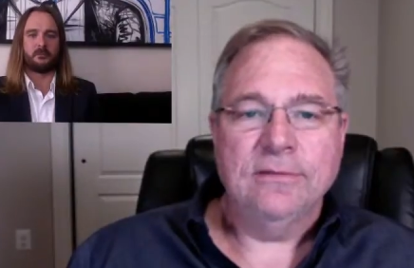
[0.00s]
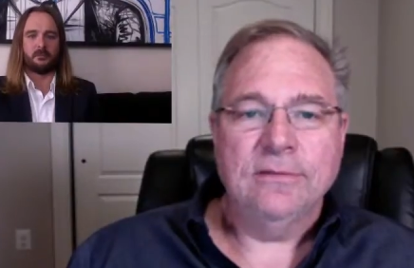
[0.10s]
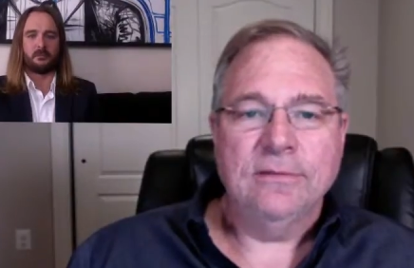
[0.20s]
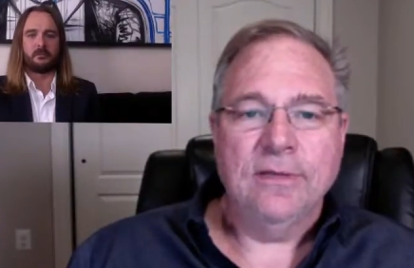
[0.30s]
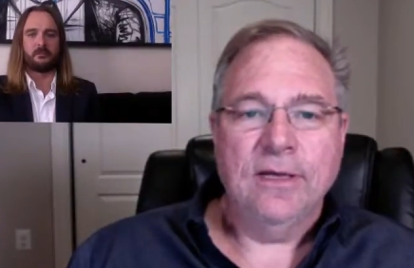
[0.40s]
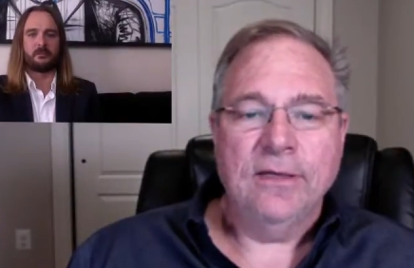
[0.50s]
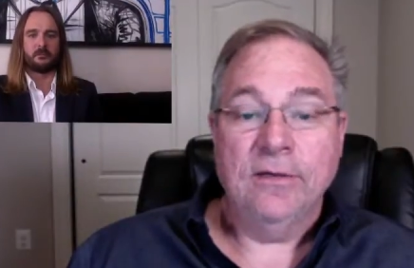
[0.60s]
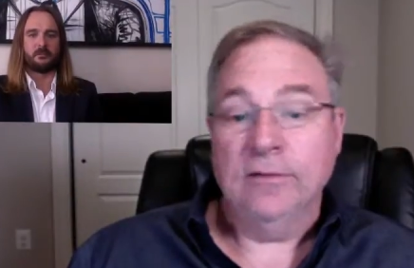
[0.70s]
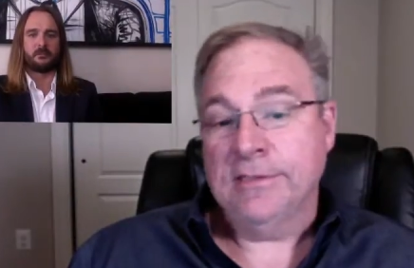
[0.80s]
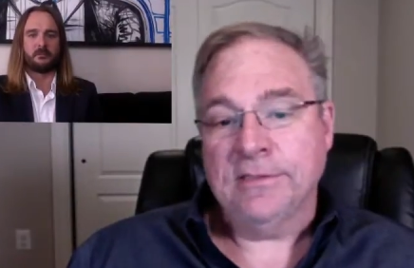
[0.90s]
Speaker 1: and uh,
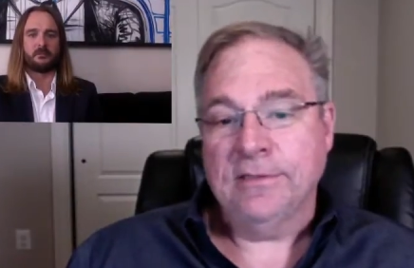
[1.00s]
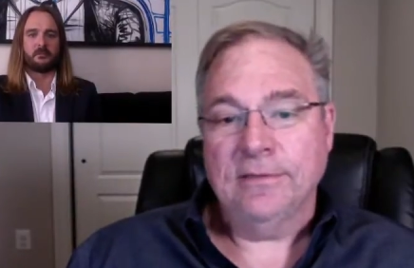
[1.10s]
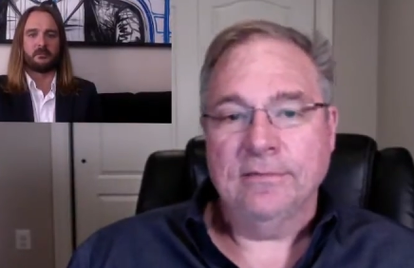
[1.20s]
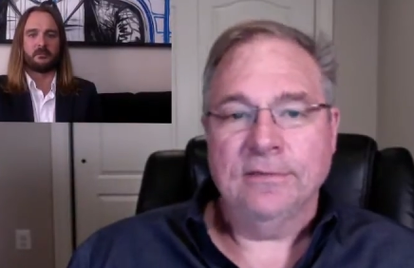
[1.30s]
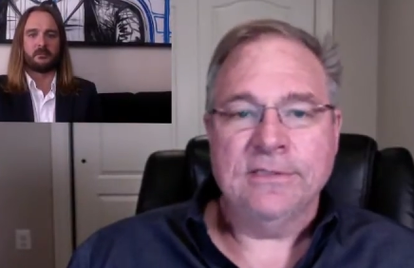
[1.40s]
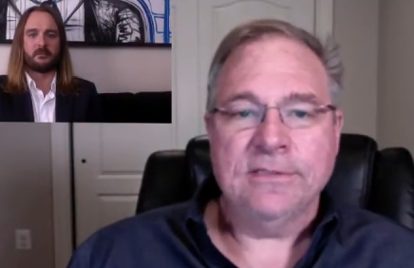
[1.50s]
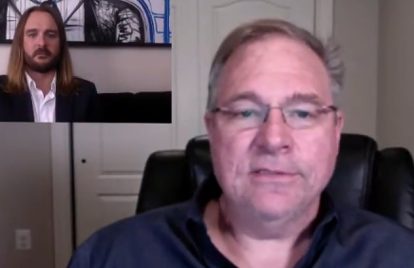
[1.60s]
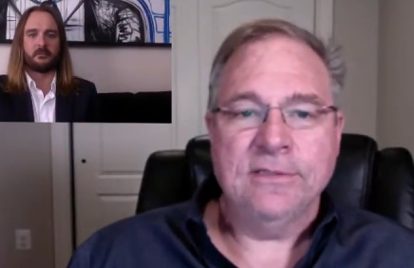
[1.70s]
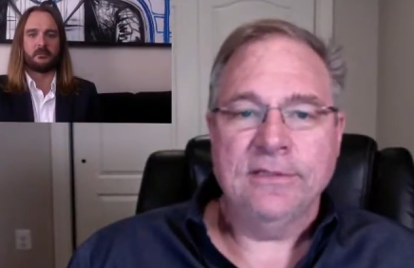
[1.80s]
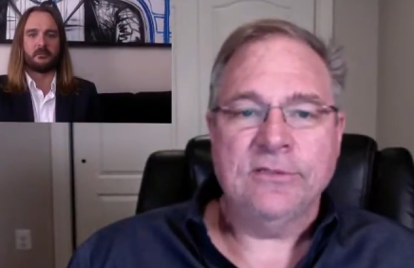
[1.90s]
you know, listen to
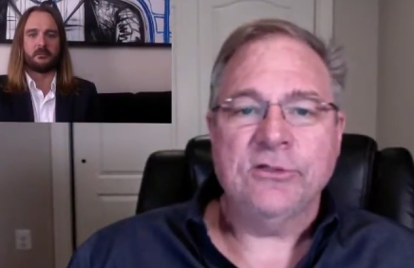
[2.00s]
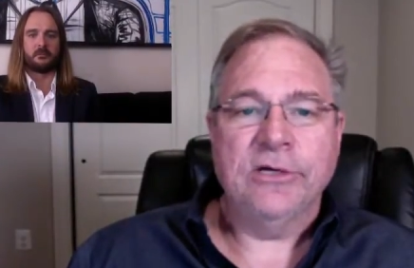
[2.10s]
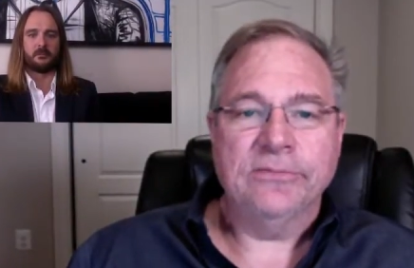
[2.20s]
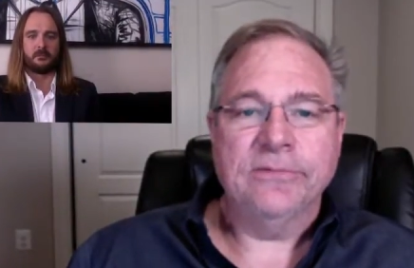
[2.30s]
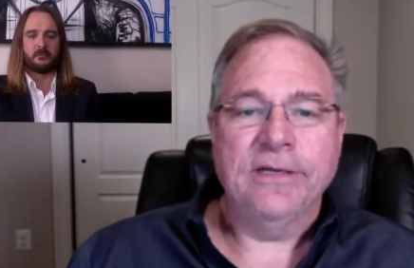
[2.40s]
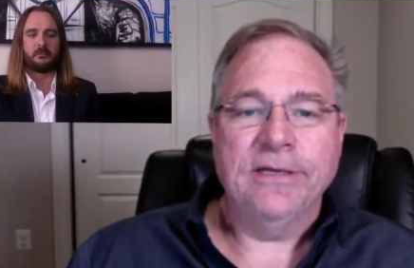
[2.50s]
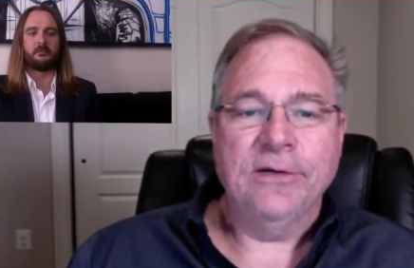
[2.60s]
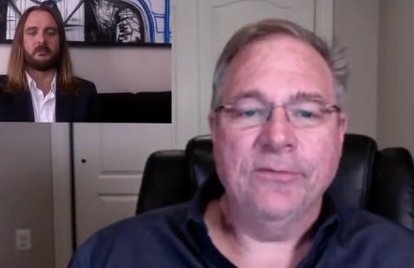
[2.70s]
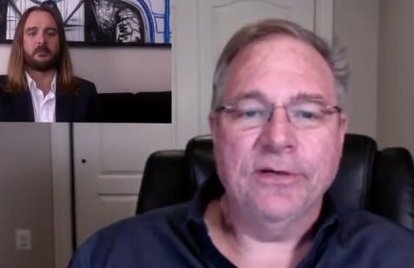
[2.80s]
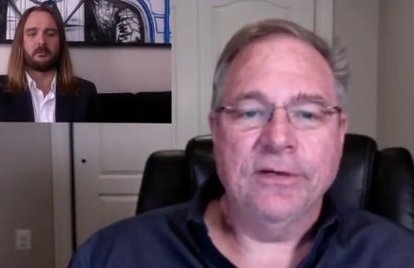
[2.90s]
listen to this show,
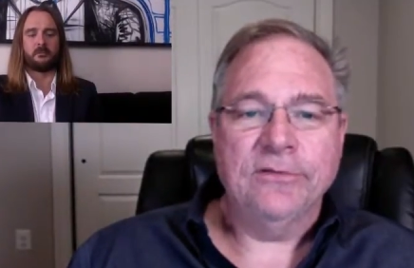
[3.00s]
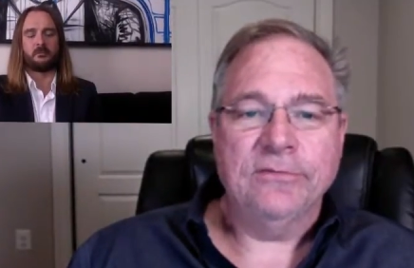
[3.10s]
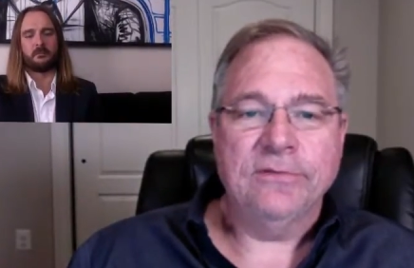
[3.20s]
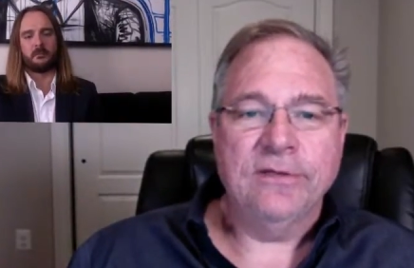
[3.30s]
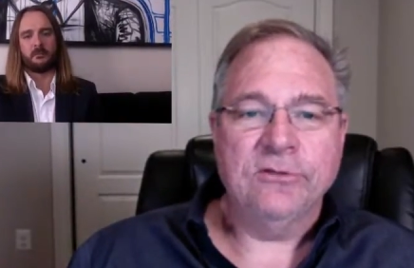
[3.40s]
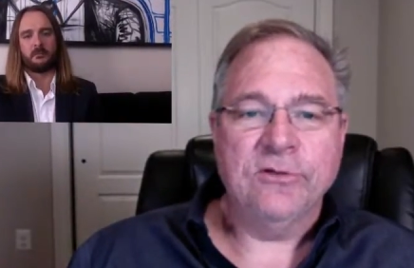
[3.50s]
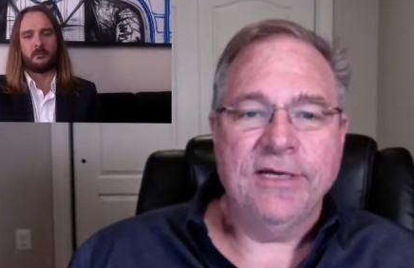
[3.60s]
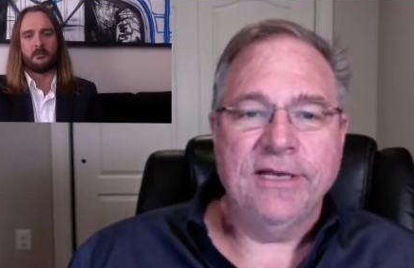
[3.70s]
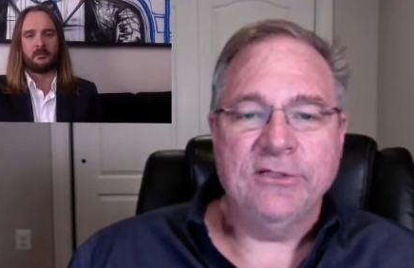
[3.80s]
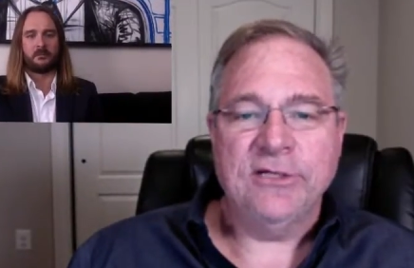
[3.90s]
and you know, we're under, you
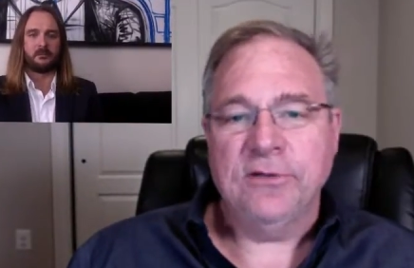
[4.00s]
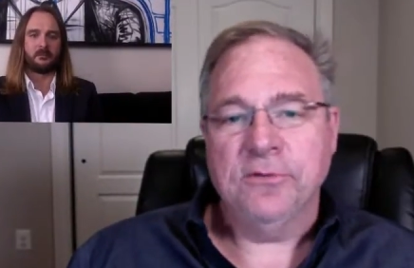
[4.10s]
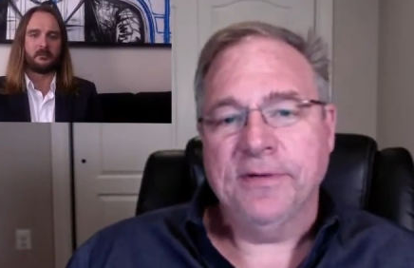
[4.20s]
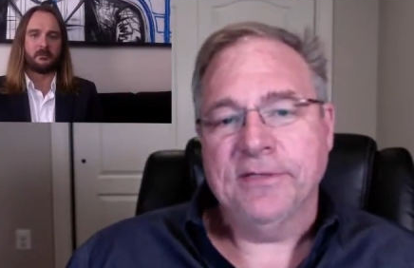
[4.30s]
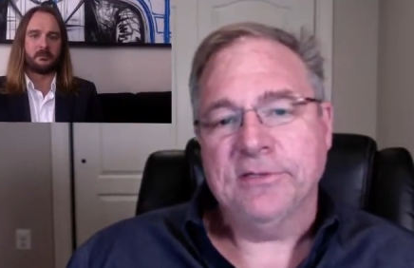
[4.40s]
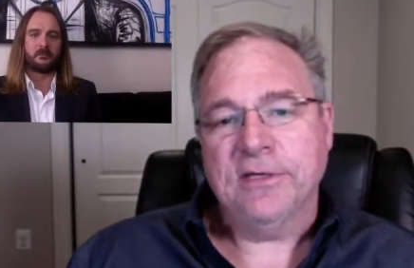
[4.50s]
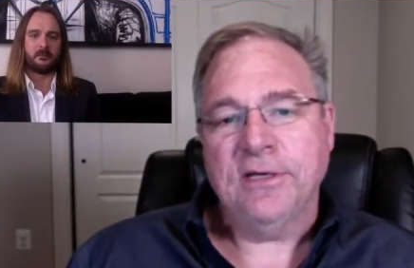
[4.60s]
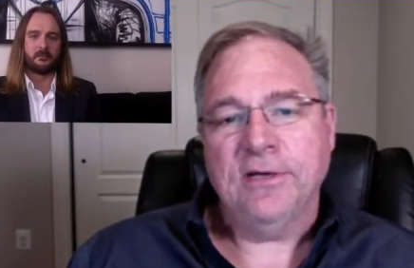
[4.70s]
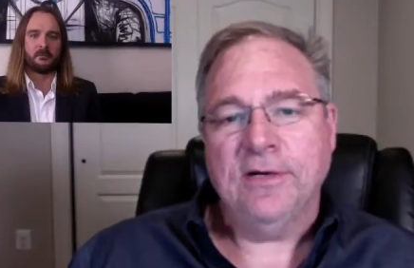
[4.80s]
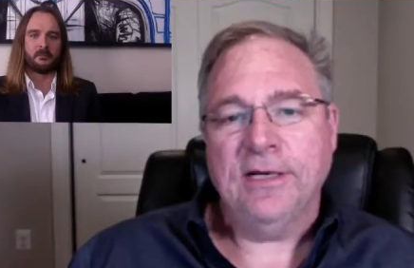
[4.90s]
trying to educate you around
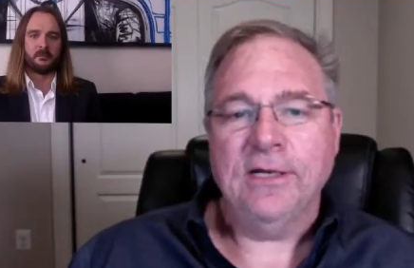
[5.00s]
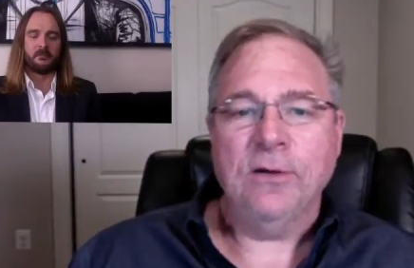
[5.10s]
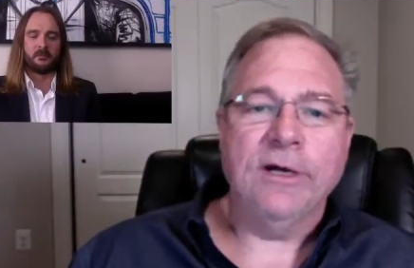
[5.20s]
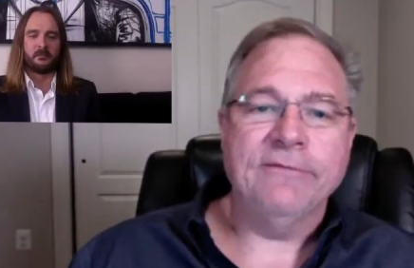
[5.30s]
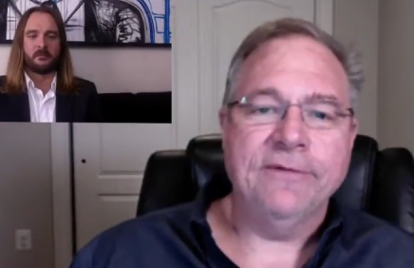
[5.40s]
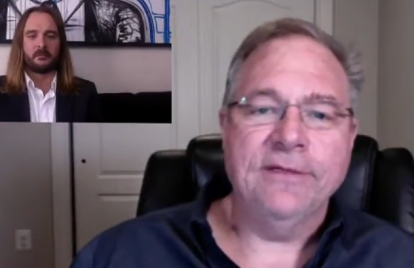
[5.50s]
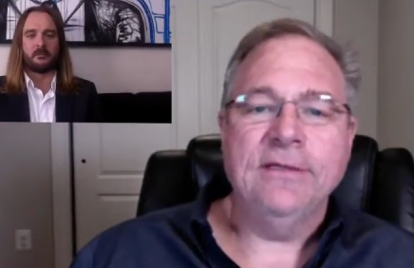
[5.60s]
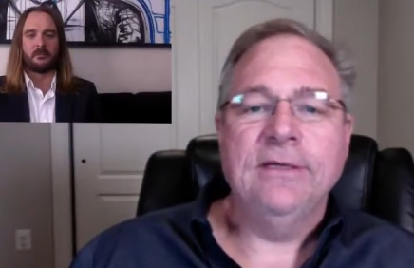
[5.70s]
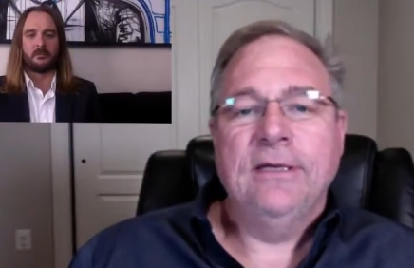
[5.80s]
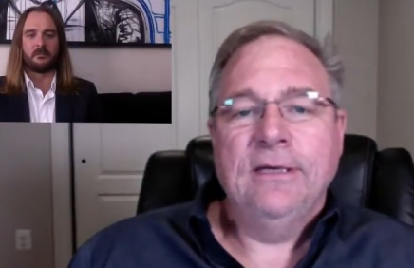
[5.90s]
security, and go off and